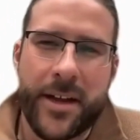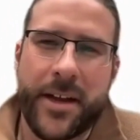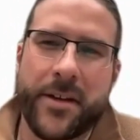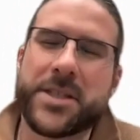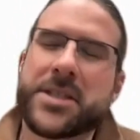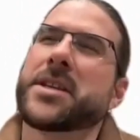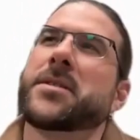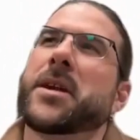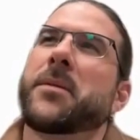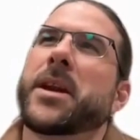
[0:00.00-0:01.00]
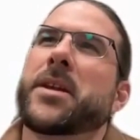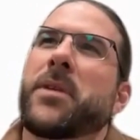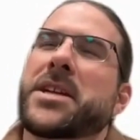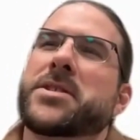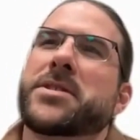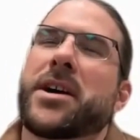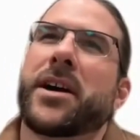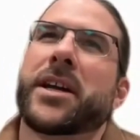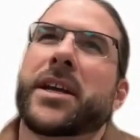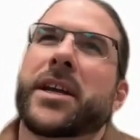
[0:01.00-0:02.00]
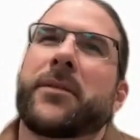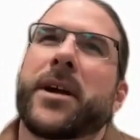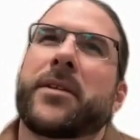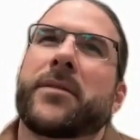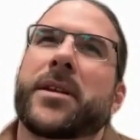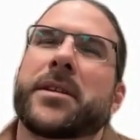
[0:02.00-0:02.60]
I was just like, as you're talking around